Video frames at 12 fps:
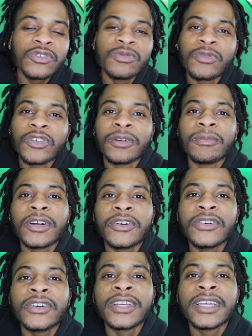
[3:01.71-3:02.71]
you more,
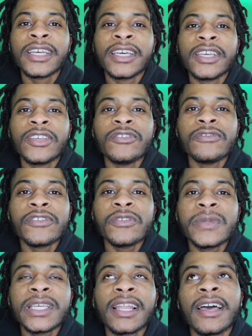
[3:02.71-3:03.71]
bro. You feel
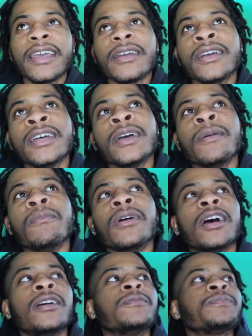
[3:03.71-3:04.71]
me? Like,
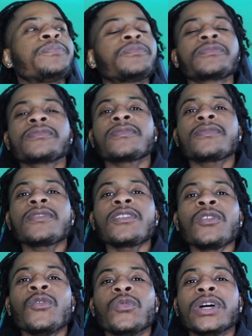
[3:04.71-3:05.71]
bro,
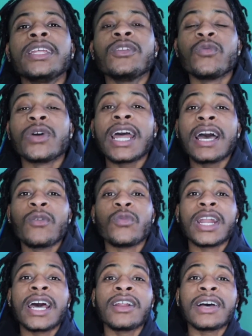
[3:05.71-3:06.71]
I'm barely
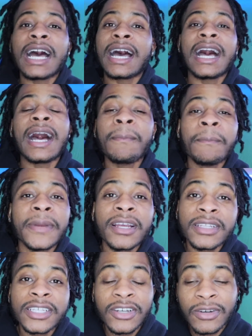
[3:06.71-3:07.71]

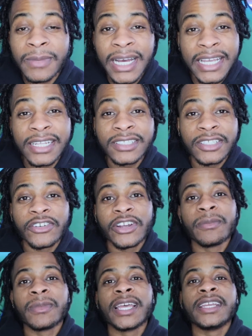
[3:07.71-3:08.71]
on my
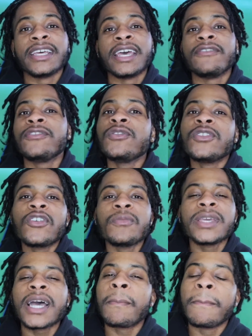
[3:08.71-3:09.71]
Instagram like that. If you know
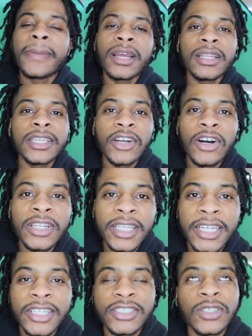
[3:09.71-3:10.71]
me, I'm barely on
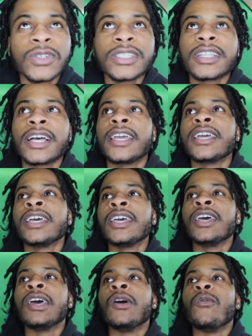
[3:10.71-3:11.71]
there. So it's like,
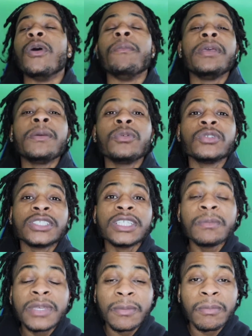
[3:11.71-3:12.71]
when people see
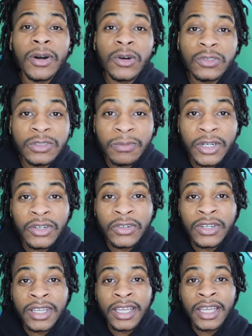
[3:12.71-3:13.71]
me post,
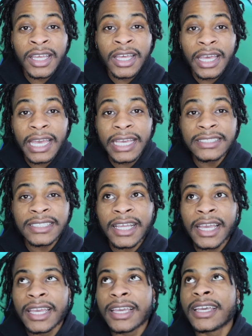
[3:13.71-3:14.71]
bro, it's
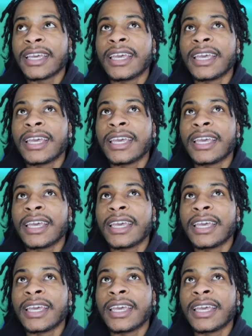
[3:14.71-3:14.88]
like